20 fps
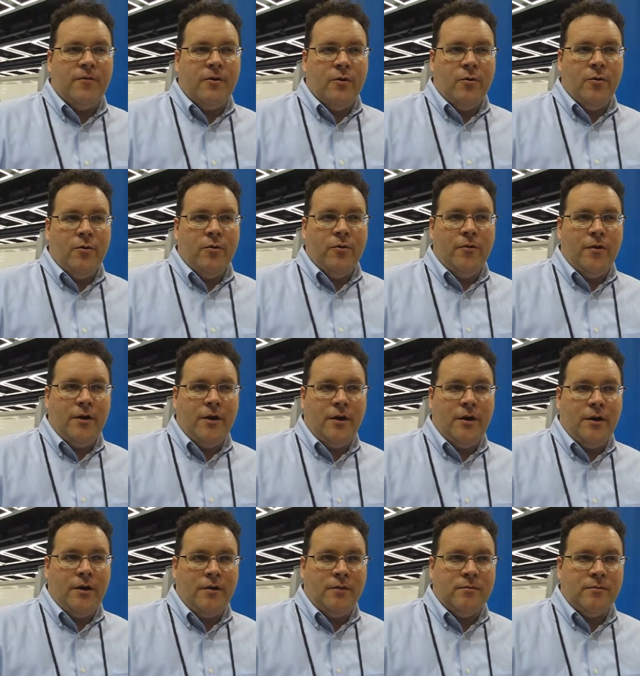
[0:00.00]
fuel
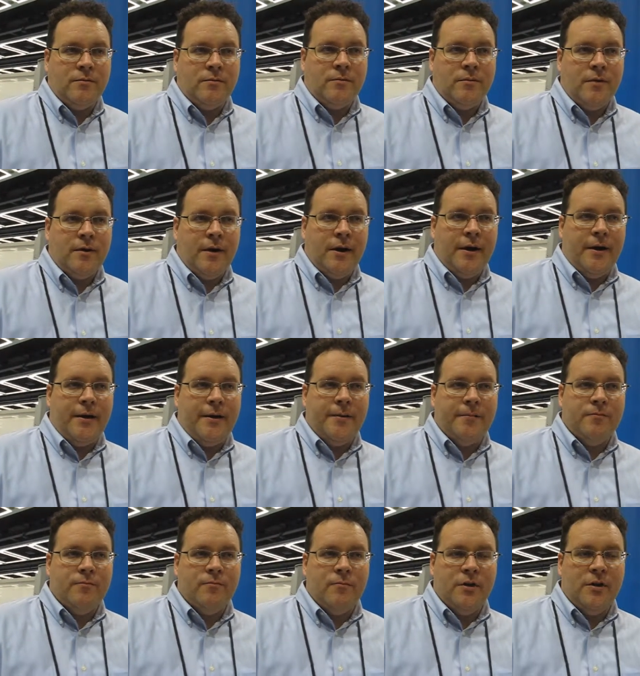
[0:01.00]

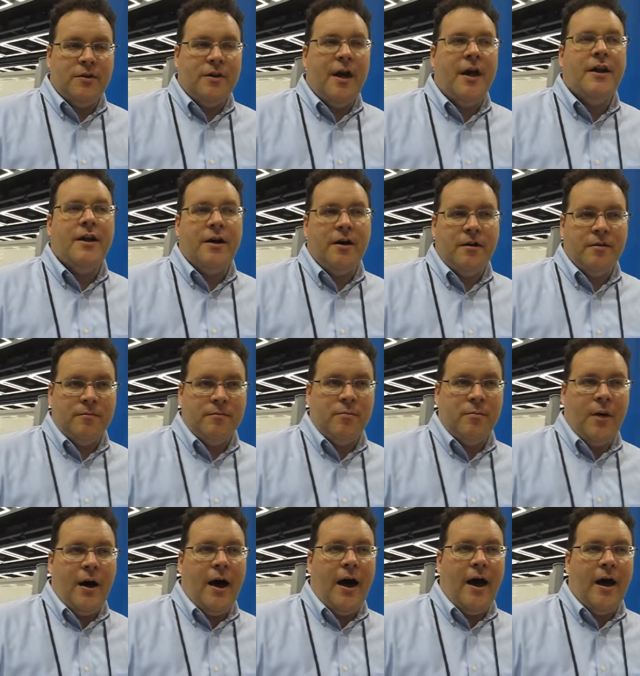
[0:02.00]
the
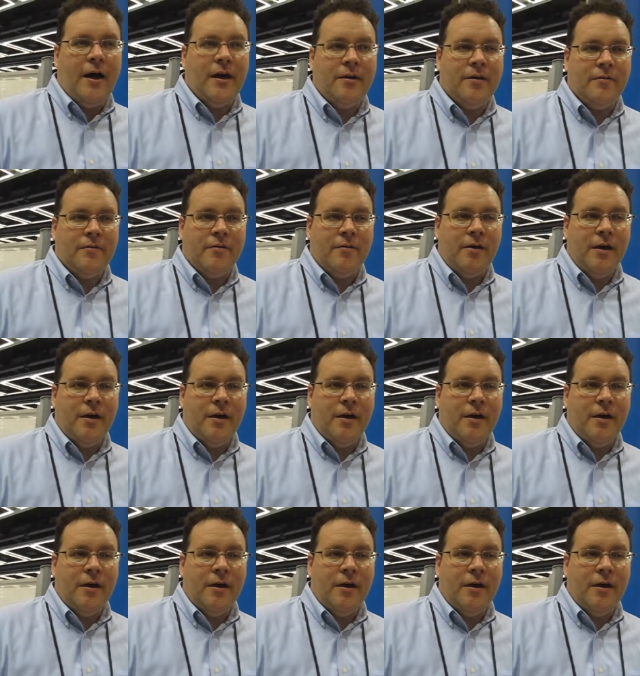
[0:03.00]
data behind